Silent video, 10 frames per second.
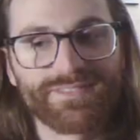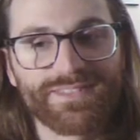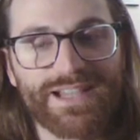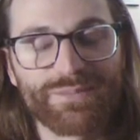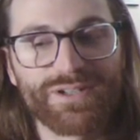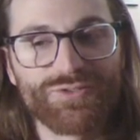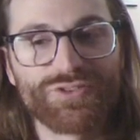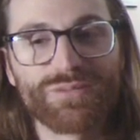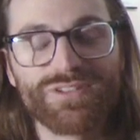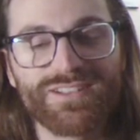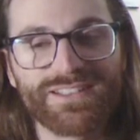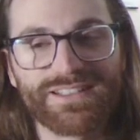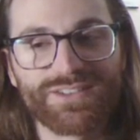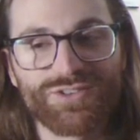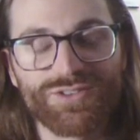I'm
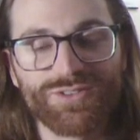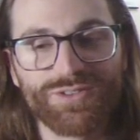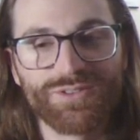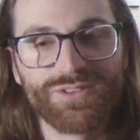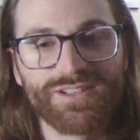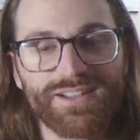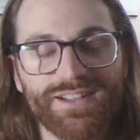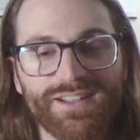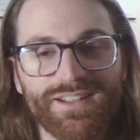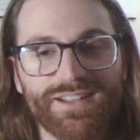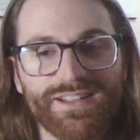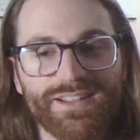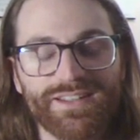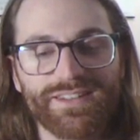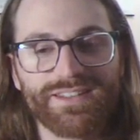contributing to
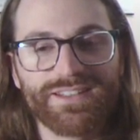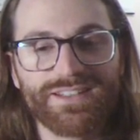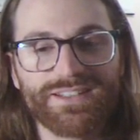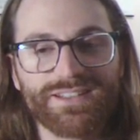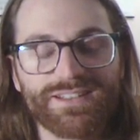the